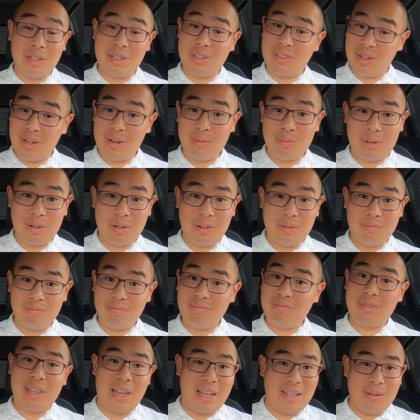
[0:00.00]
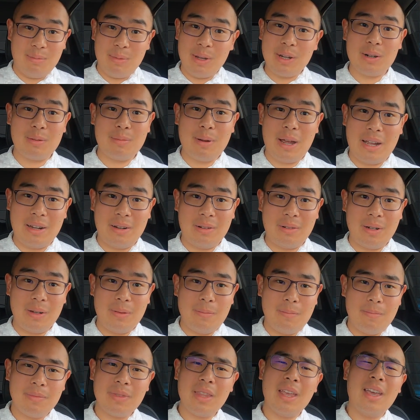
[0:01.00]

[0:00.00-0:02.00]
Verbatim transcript: be cheaper than a bigger battery.